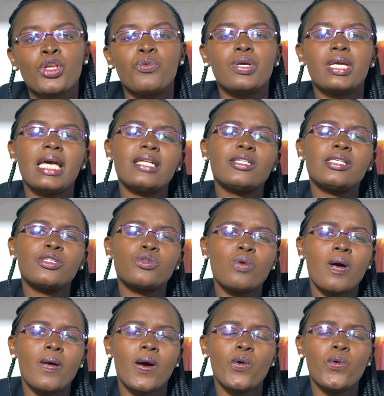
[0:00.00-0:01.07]
We get into our
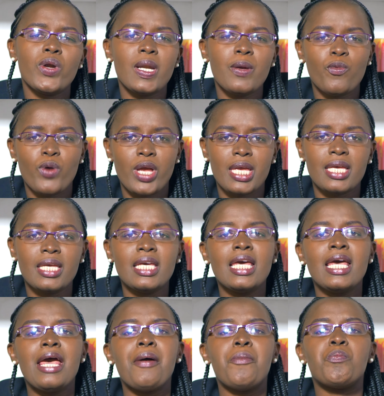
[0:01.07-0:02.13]
own way
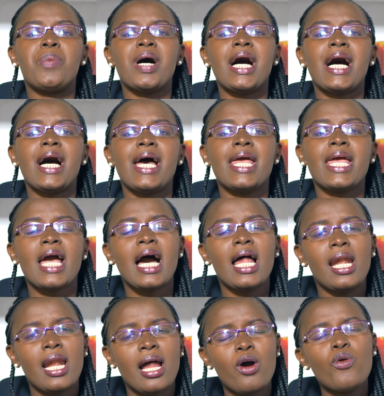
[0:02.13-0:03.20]
by
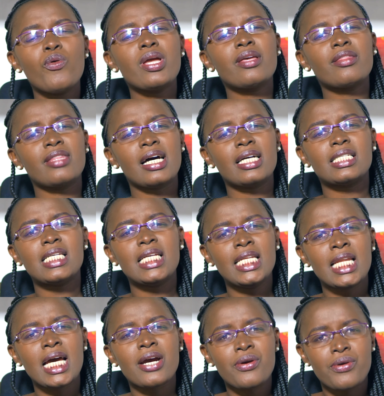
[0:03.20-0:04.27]
allowing that inner
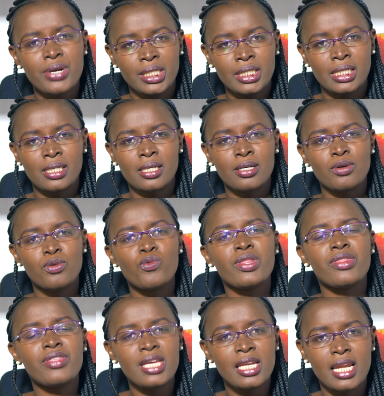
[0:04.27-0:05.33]
critic
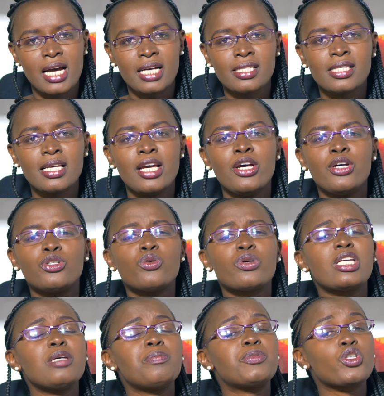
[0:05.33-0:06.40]
within us to
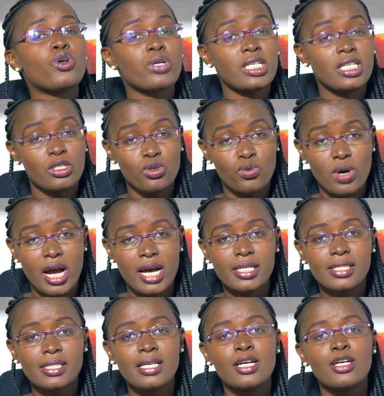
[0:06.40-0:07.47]
keep talking to us,
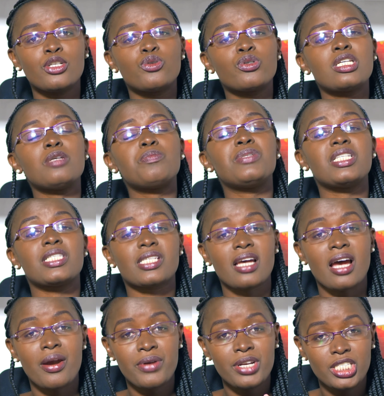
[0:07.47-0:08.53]
to keep
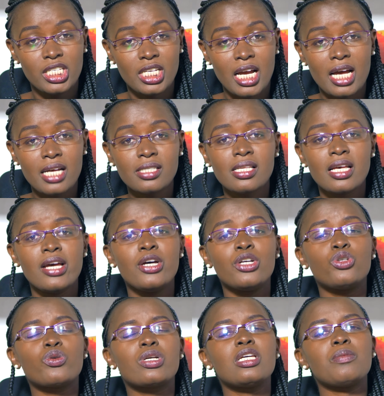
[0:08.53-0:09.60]
discouraging us, to
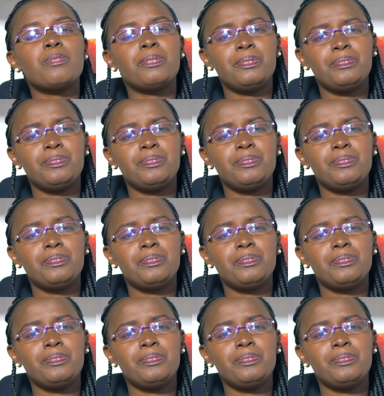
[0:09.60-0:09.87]
keep